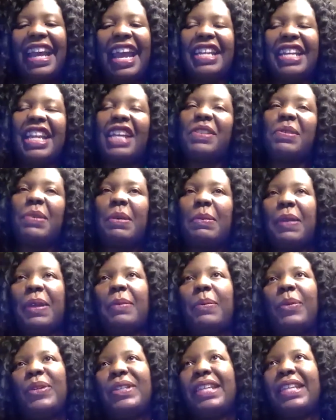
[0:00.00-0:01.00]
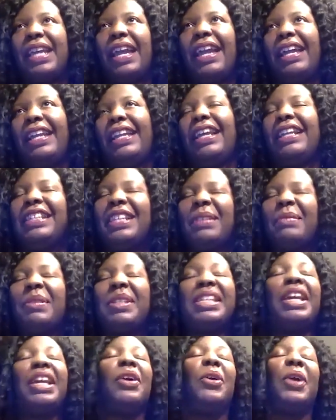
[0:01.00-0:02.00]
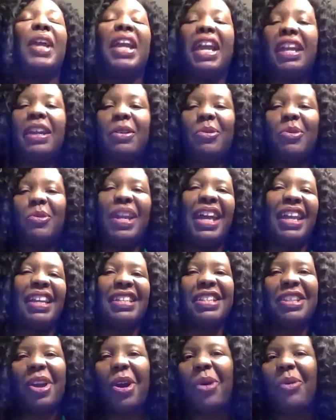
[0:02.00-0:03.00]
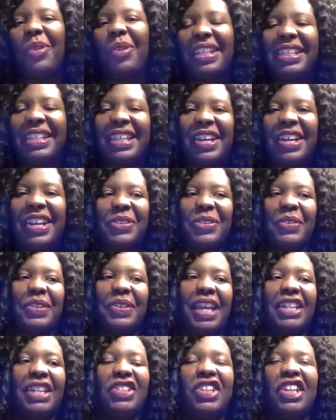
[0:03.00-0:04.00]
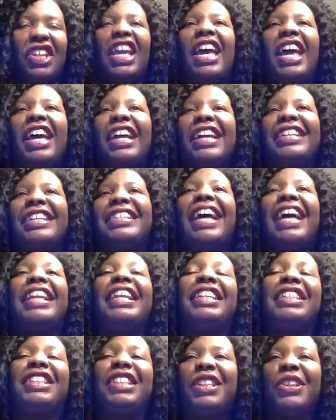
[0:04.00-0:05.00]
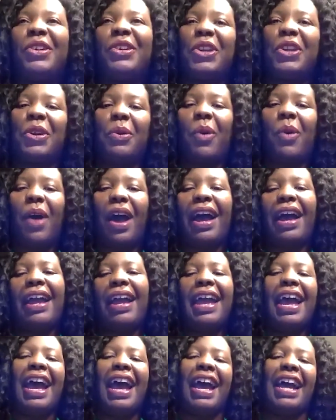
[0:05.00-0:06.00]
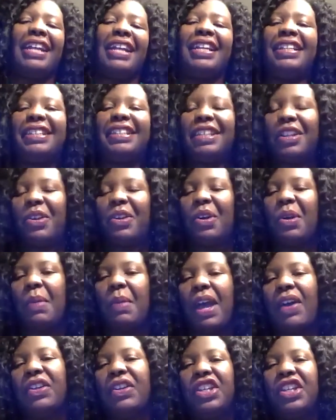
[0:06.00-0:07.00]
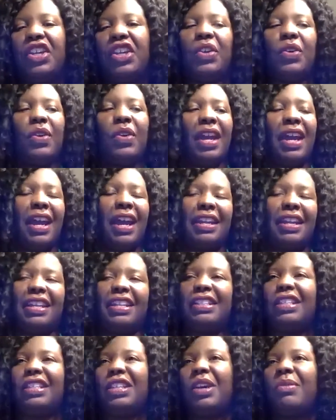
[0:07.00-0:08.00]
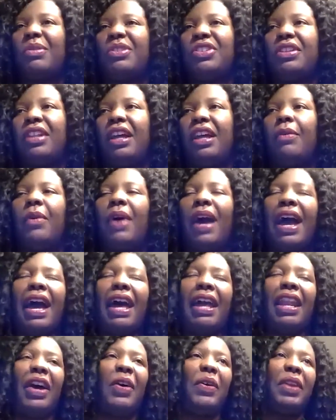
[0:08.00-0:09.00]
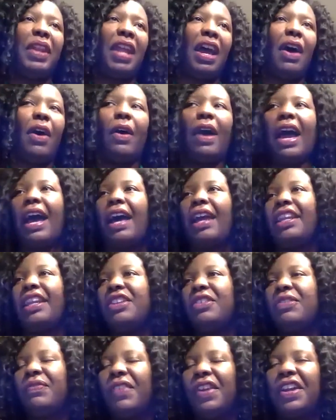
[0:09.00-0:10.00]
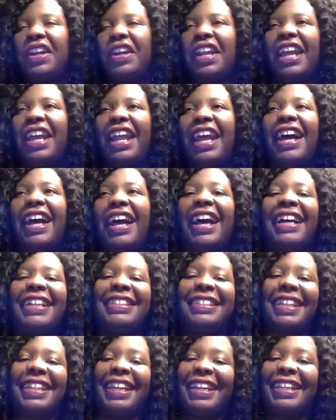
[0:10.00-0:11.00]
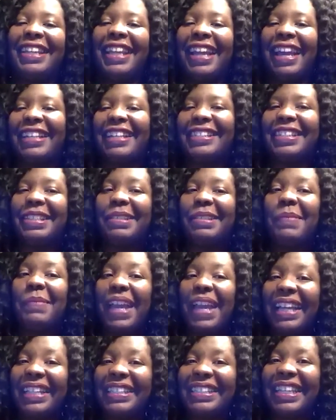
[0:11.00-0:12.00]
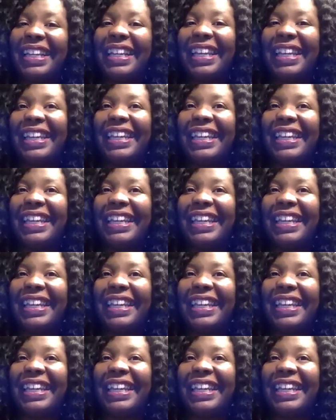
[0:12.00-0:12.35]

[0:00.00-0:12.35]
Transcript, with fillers: And that's what people say. And I tell them, say, okay, we got to start with this consultation because I need to know your why. I need to know about you. I need to know what you love. Well, I don't know. How do you figure that out? I say, that's the magic.